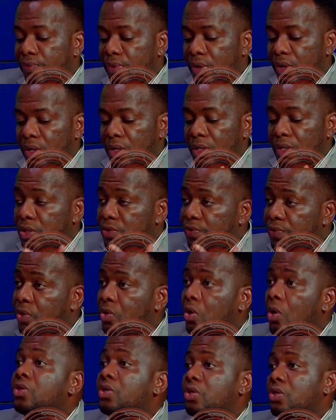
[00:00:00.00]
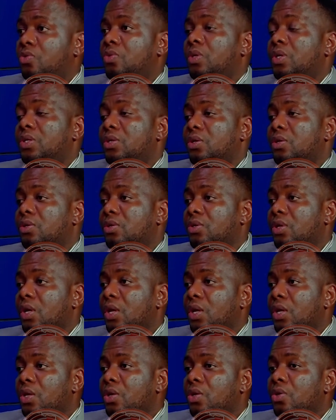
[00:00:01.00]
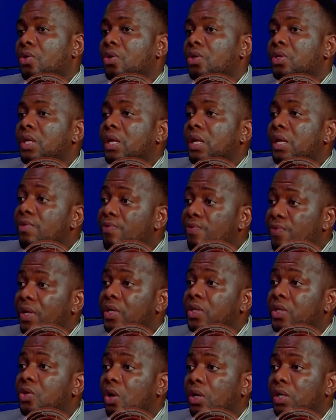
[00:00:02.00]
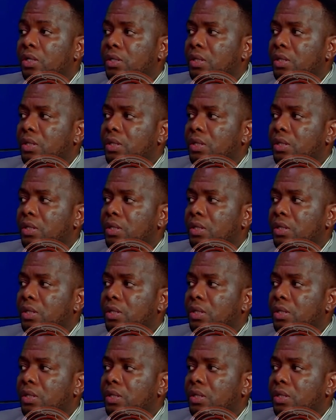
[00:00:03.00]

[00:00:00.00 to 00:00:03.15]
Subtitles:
difficult situations. They leverage on it.